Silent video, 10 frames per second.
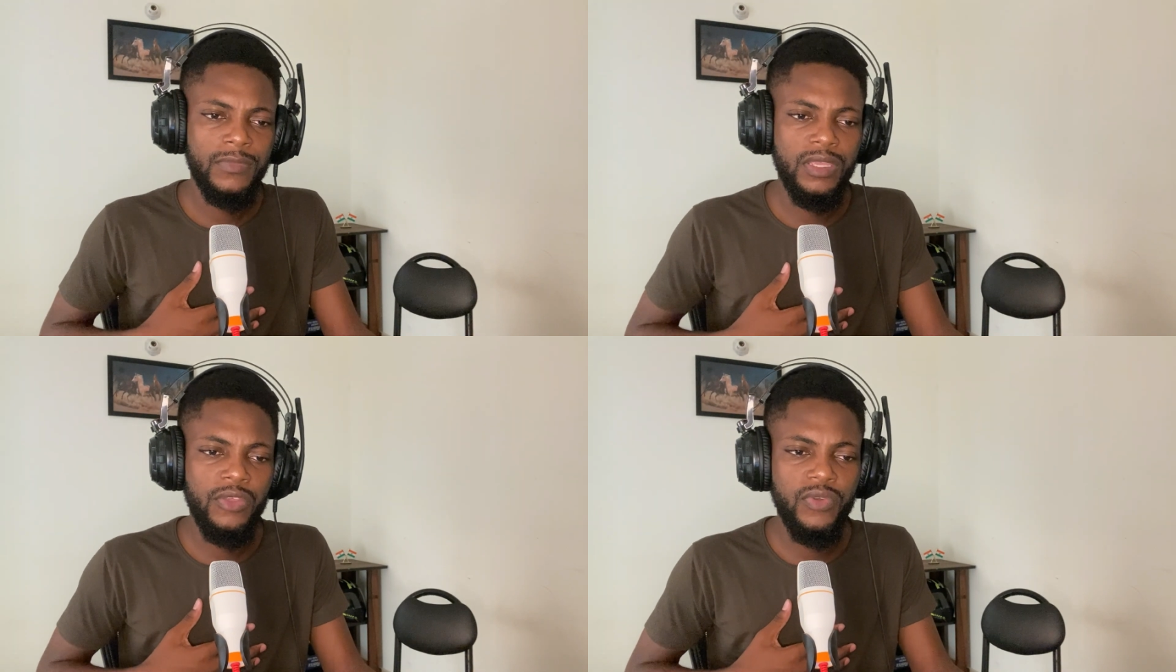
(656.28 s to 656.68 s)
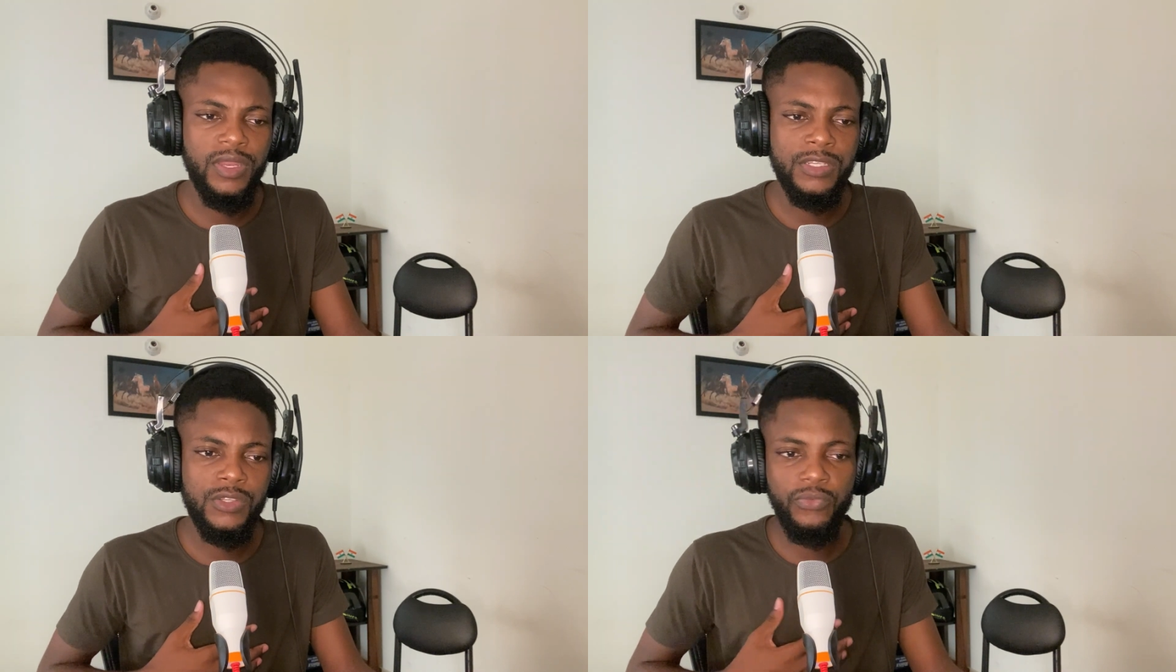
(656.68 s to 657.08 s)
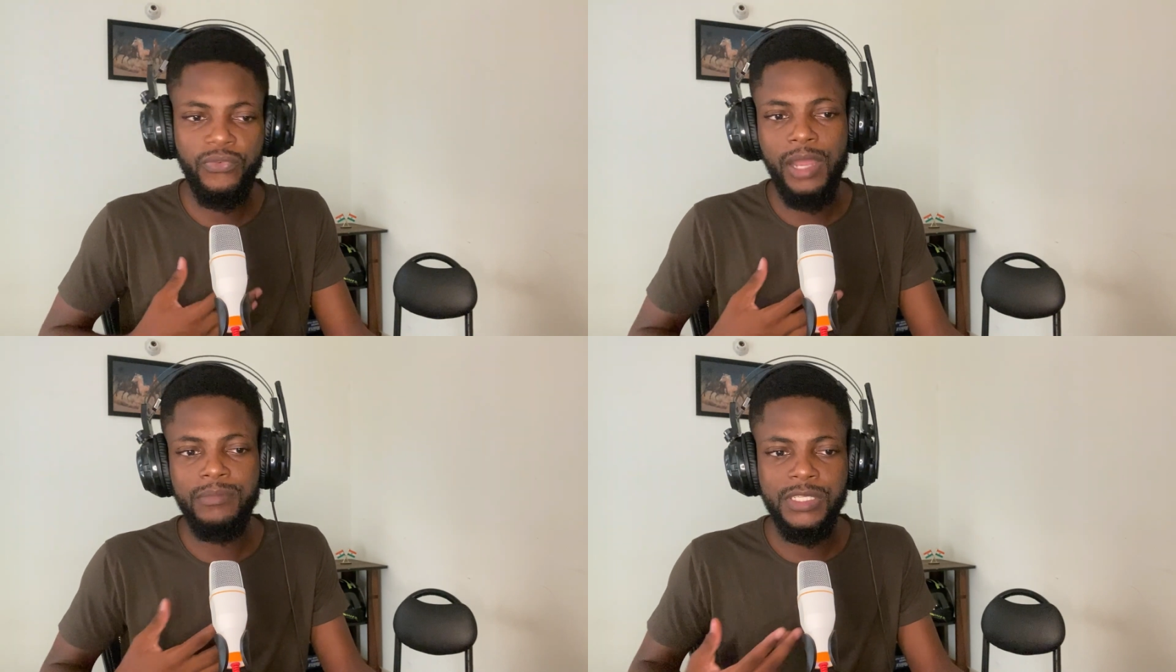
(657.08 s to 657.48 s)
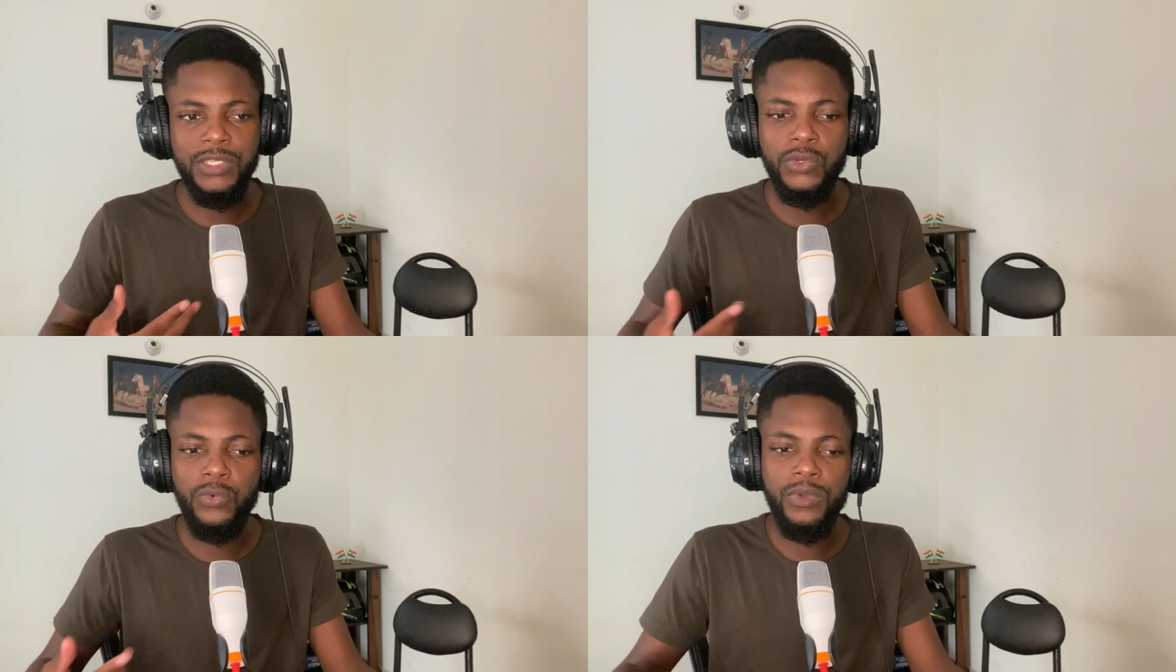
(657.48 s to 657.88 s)
even so far, I'm
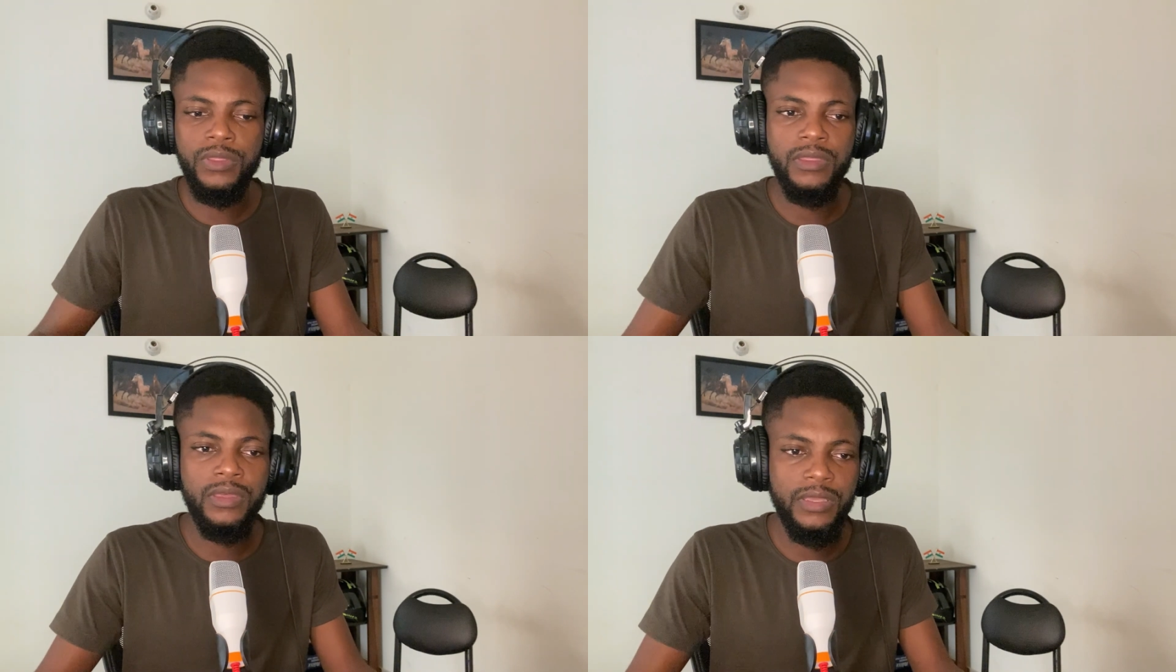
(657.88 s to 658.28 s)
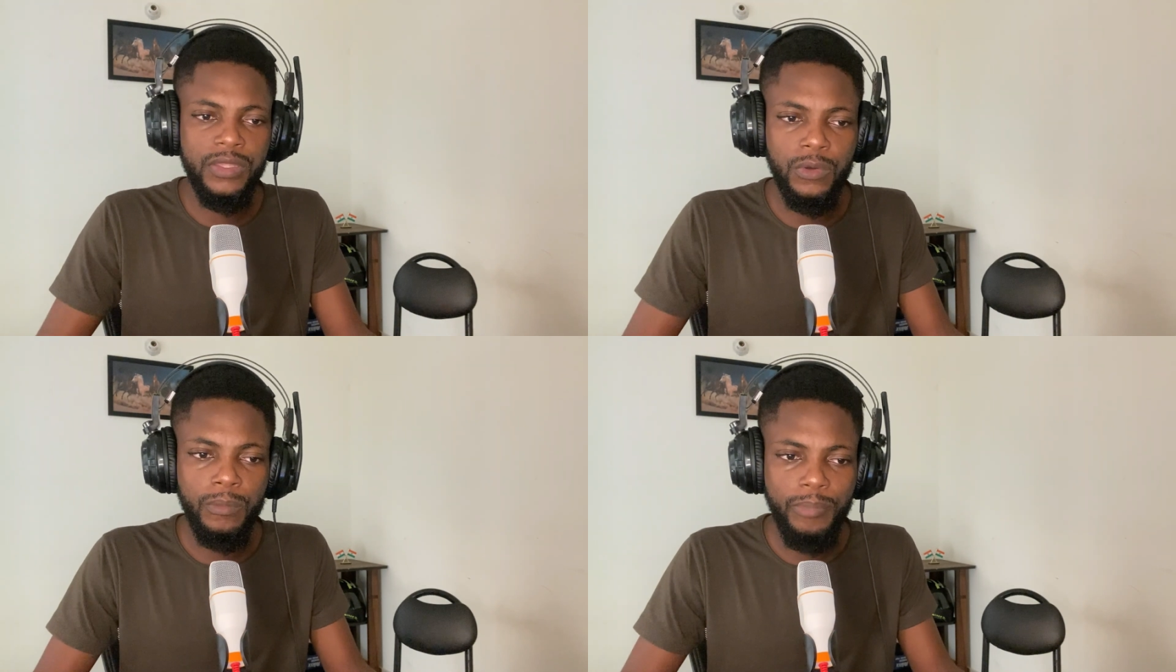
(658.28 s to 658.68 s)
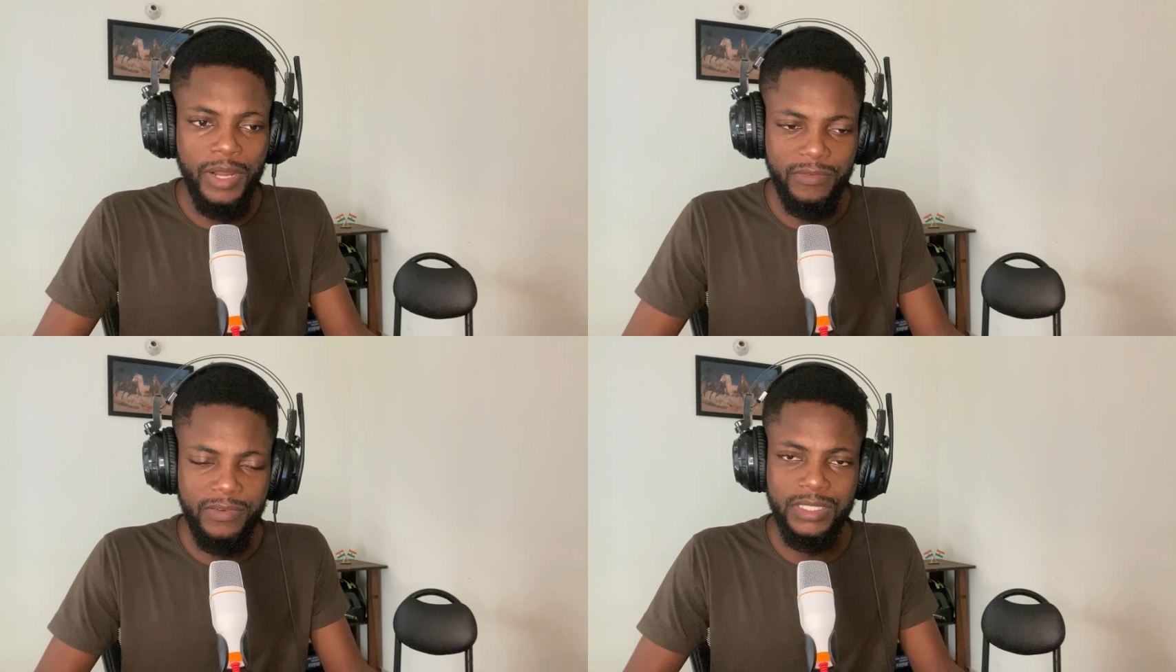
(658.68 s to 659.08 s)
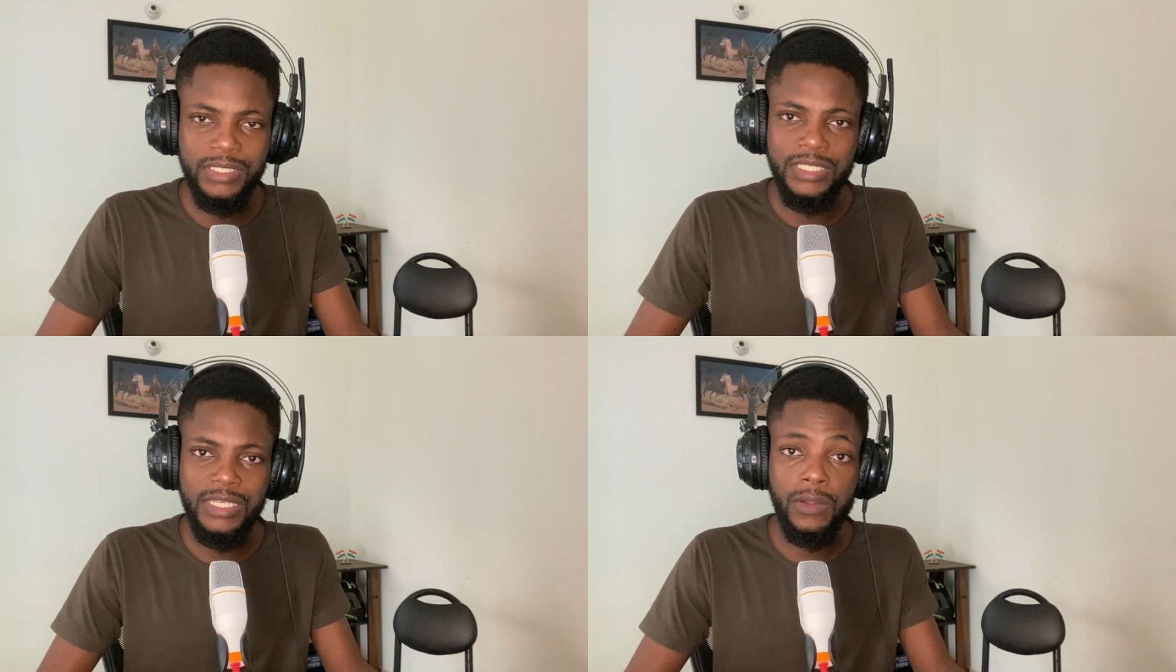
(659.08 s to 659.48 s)
still with the, you know, Bhagavad
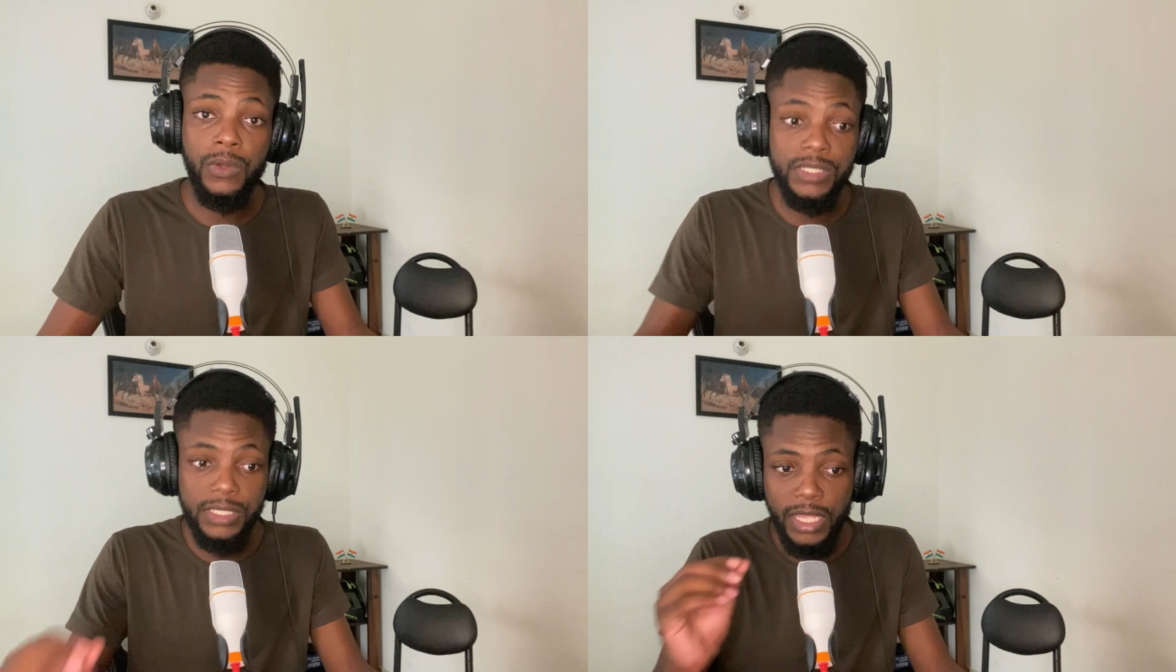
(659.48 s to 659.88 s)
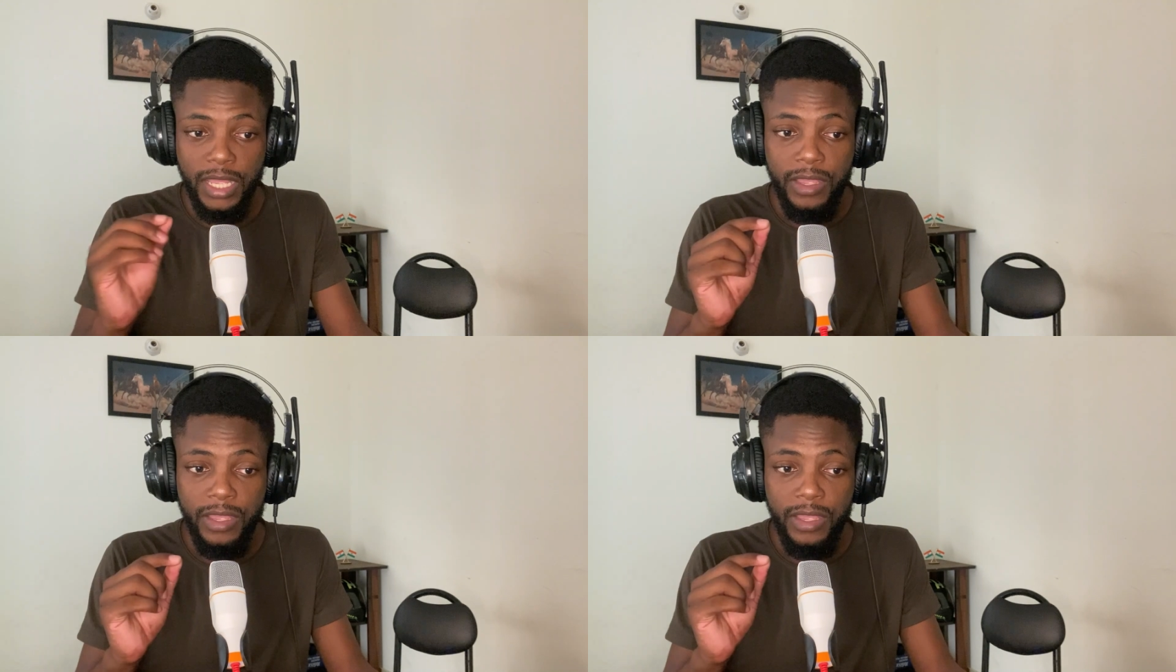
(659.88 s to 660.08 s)
Gita, because